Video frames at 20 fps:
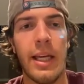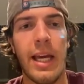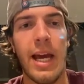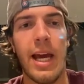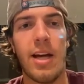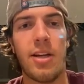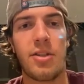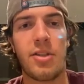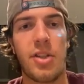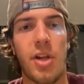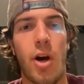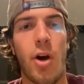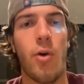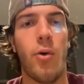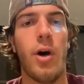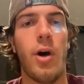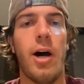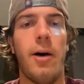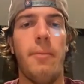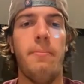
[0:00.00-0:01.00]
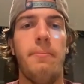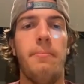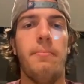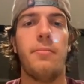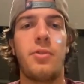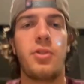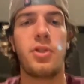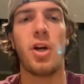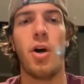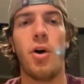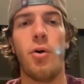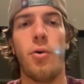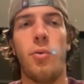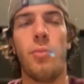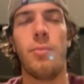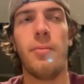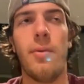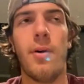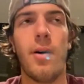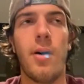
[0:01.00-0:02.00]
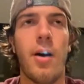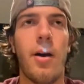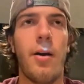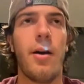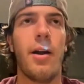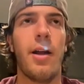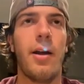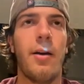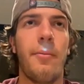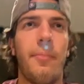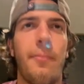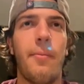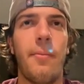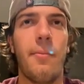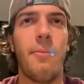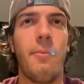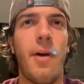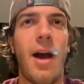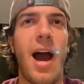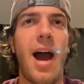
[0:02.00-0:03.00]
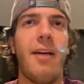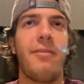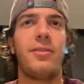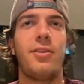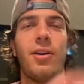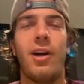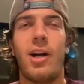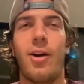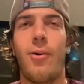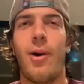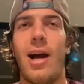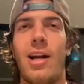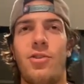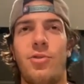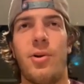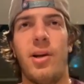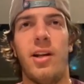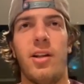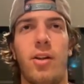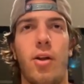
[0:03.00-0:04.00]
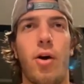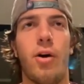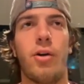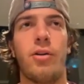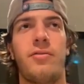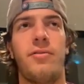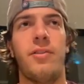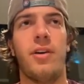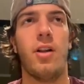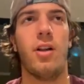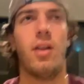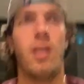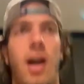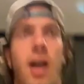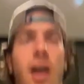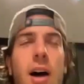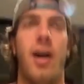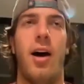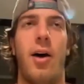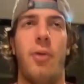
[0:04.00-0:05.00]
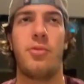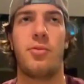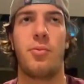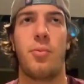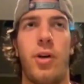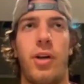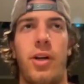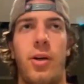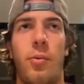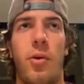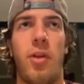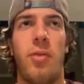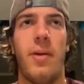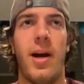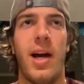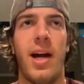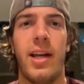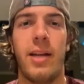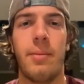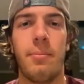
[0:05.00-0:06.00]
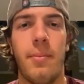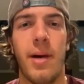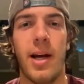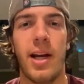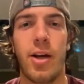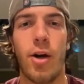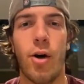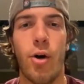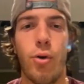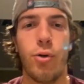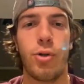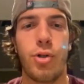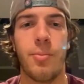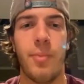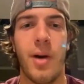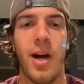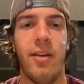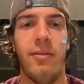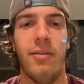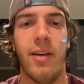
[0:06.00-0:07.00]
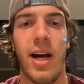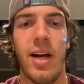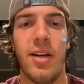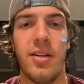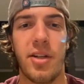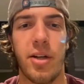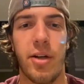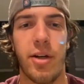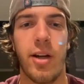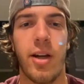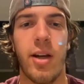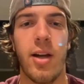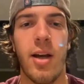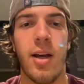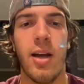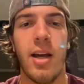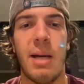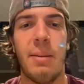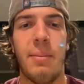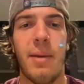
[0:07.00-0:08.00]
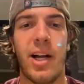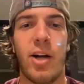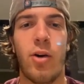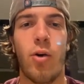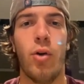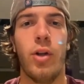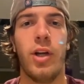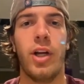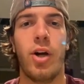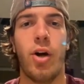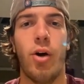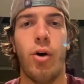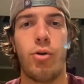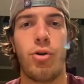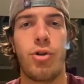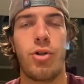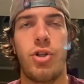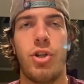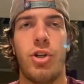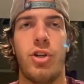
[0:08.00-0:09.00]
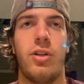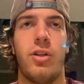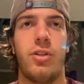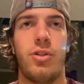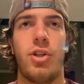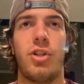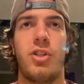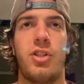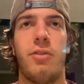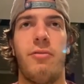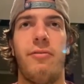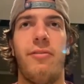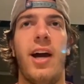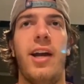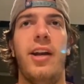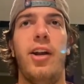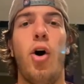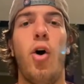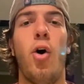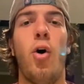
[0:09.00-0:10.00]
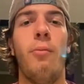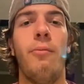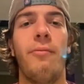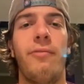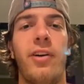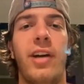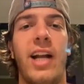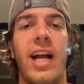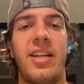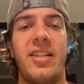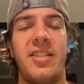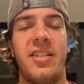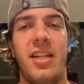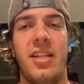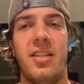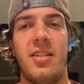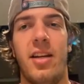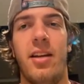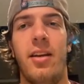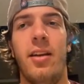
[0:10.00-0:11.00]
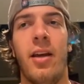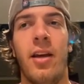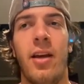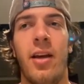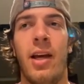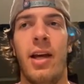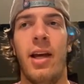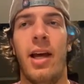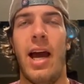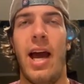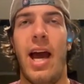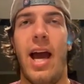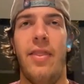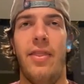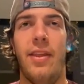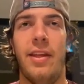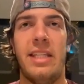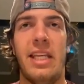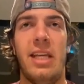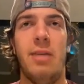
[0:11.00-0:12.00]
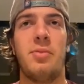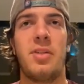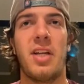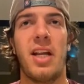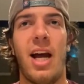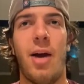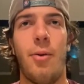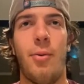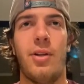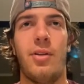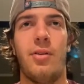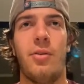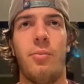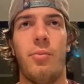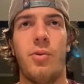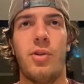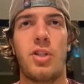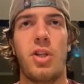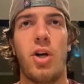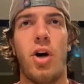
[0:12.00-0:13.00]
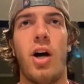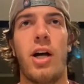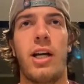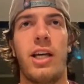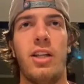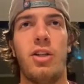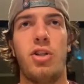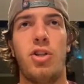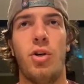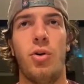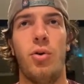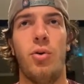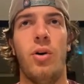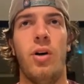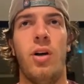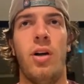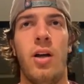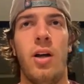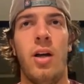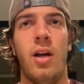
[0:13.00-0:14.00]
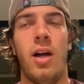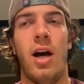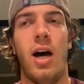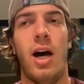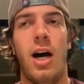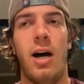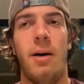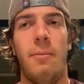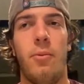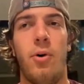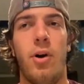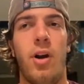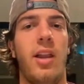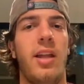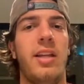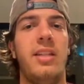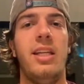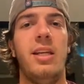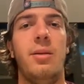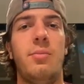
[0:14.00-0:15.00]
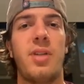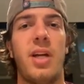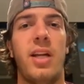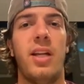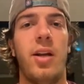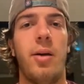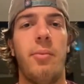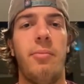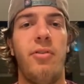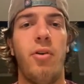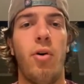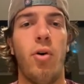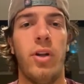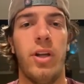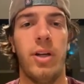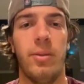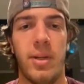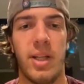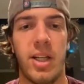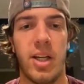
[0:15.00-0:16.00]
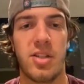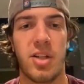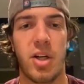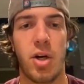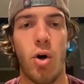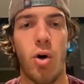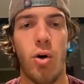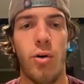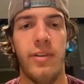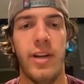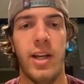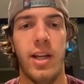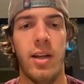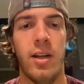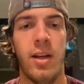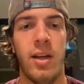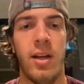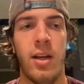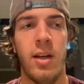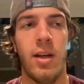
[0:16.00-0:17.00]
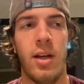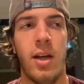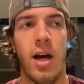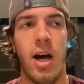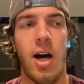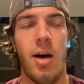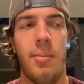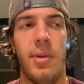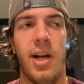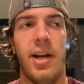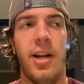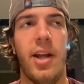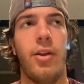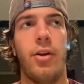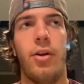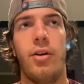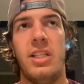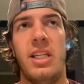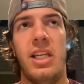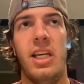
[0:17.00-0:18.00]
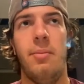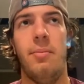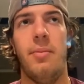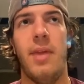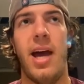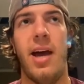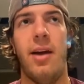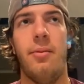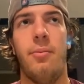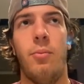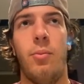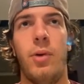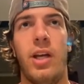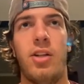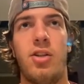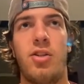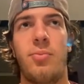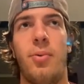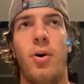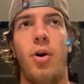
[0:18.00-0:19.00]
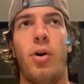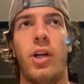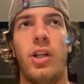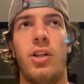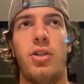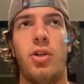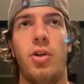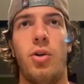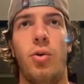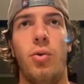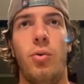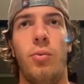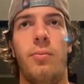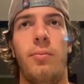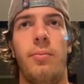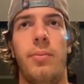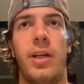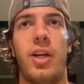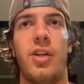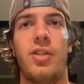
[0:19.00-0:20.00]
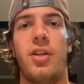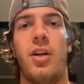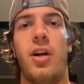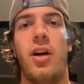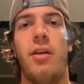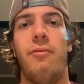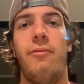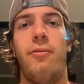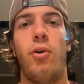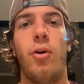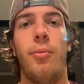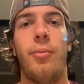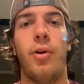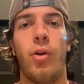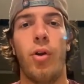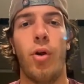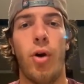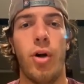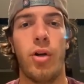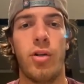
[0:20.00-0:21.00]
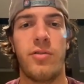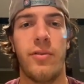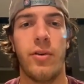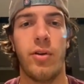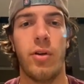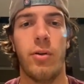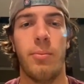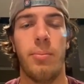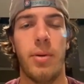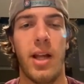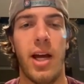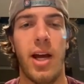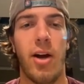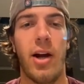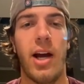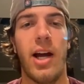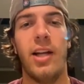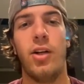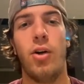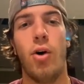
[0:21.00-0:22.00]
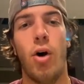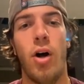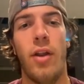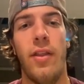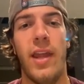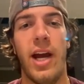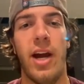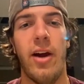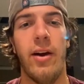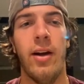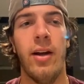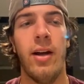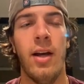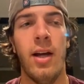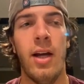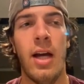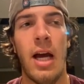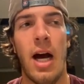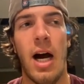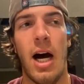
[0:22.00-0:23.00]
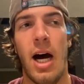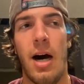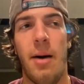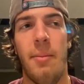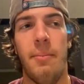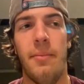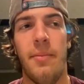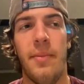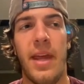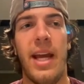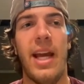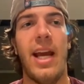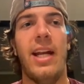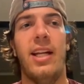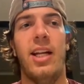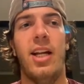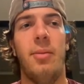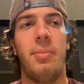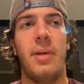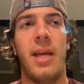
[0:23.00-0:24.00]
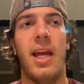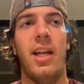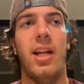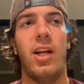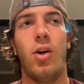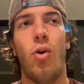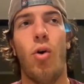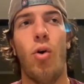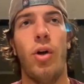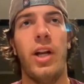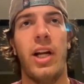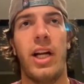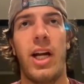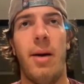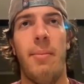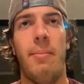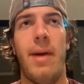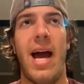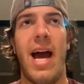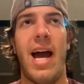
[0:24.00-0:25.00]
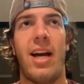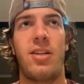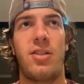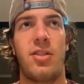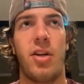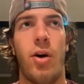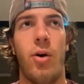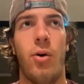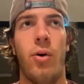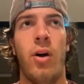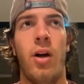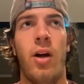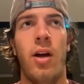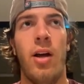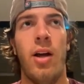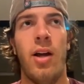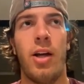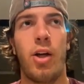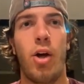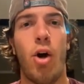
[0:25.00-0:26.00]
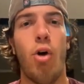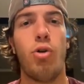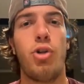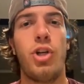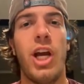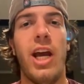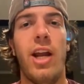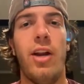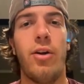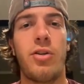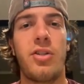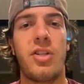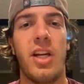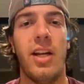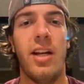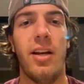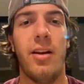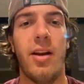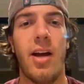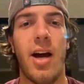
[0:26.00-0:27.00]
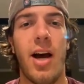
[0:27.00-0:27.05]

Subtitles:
yeah. So after I graduated Lawrenceville, I was working with my coach, my advisor, and my goalie coach just to find a home for next season. And the teams that I was talking to, one of the teams ended up folding because of COVID. And another team that we had spoken to because a former Lawrenceville player had gone there, they ended up getting a goalie to come back. So Coach Anderson